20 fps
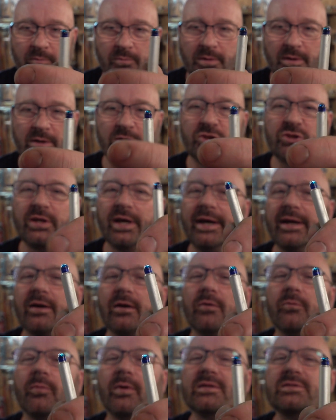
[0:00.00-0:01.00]
will
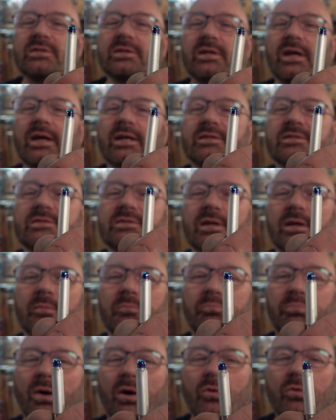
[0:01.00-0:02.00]
shatter once it hits a
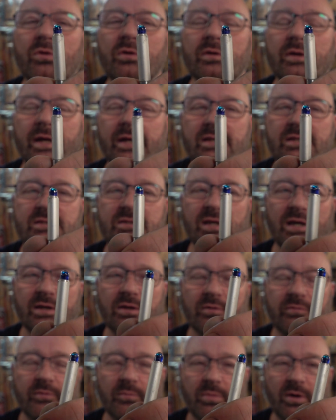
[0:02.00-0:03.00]
bone
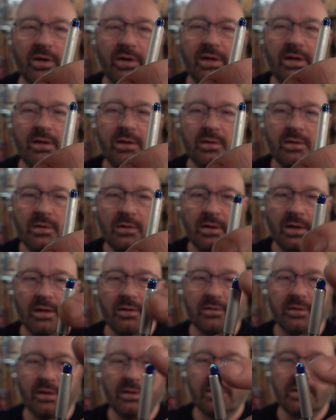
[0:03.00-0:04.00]
inside of a body,
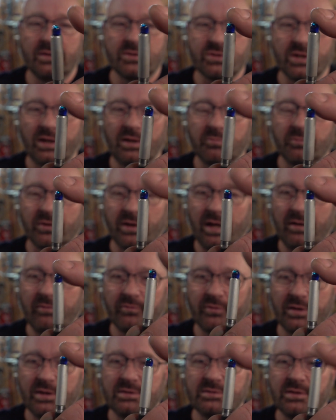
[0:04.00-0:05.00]
and then eject
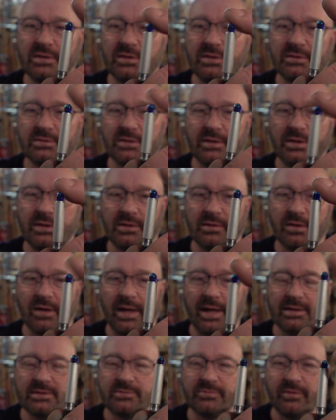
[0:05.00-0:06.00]
whatever is in this little
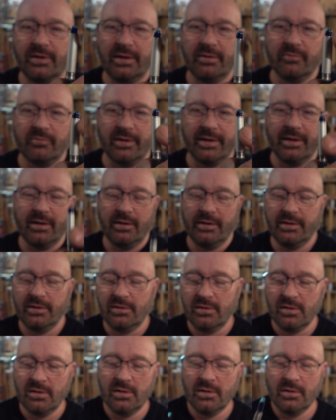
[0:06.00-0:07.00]
glass vial
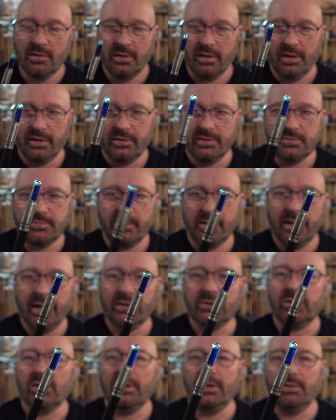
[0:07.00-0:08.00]
here. And this one
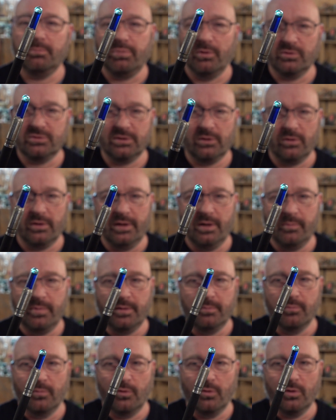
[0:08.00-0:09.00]
actually pokes out a little
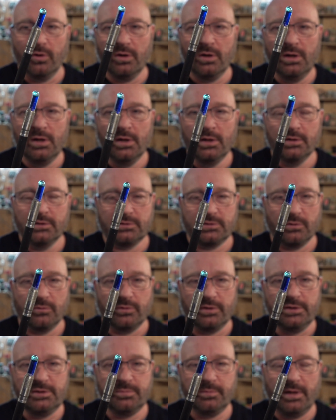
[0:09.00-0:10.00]
bit more, so
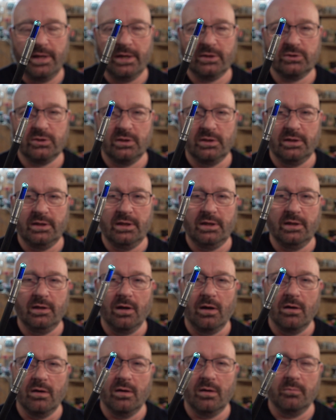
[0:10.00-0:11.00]
this will
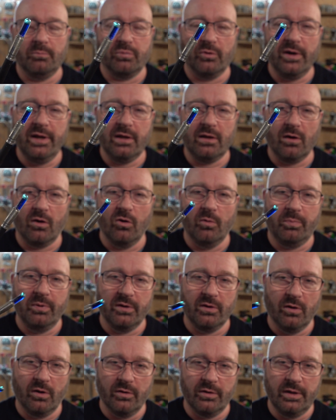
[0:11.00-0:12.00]
actually break
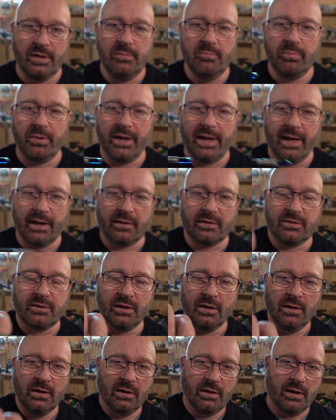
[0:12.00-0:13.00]
open on
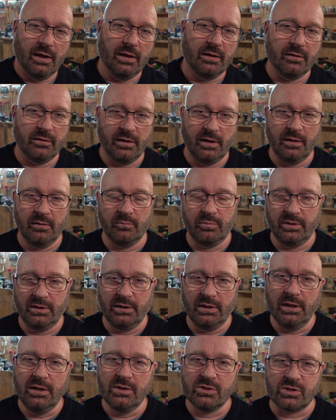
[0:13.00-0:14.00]
impact and then
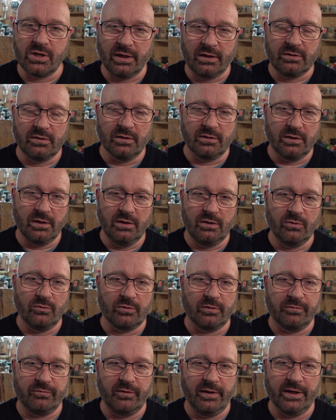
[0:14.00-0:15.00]
be injected into
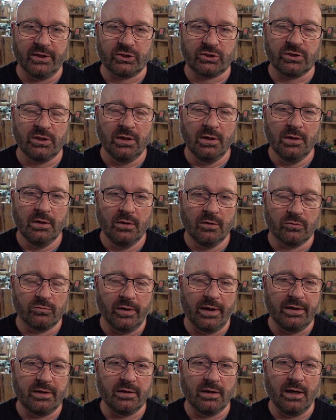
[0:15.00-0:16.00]
the flesh
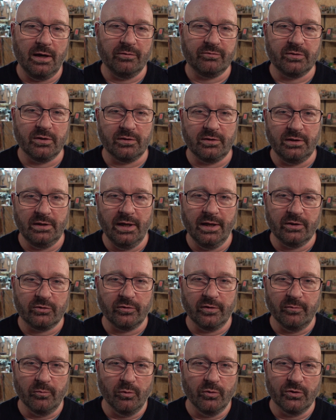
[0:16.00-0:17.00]
right after the
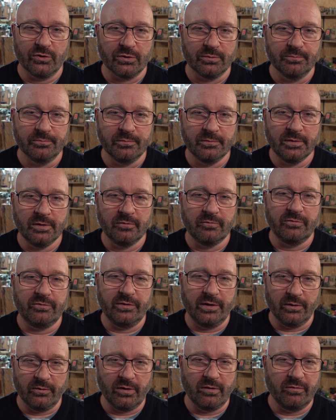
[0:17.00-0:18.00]
entry wound.
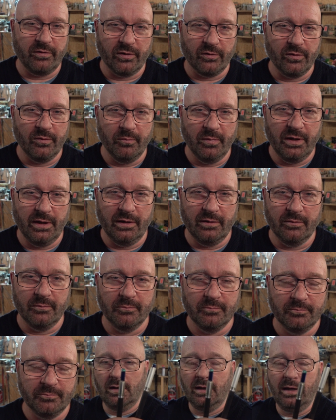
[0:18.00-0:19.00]
Very, very mean.
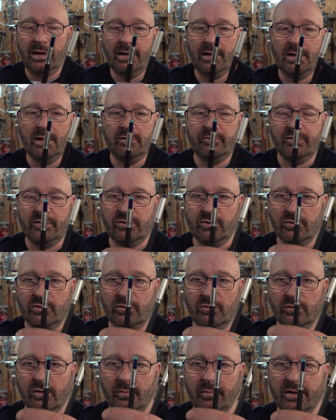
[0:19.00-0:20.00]
I leave it to
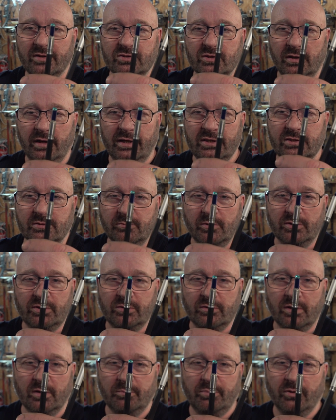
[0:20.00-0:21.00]
your imagination what
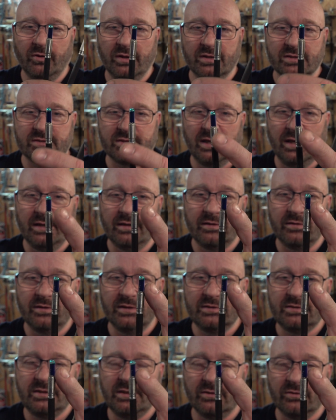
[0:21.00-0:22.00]
you can put inside.
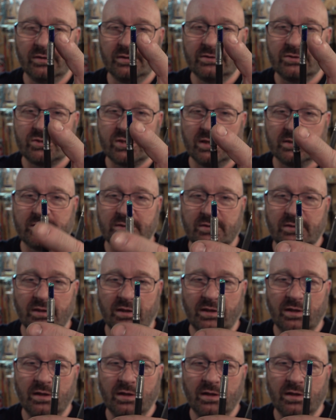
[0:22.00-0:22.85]
This here is just